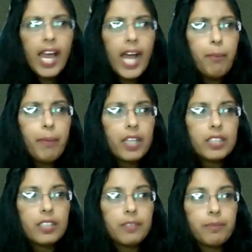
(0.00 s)
Help
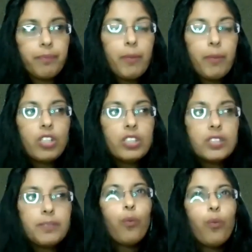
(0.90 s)
other, because
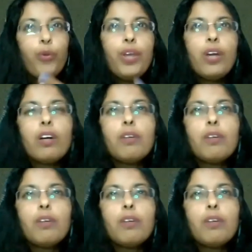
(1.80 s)
we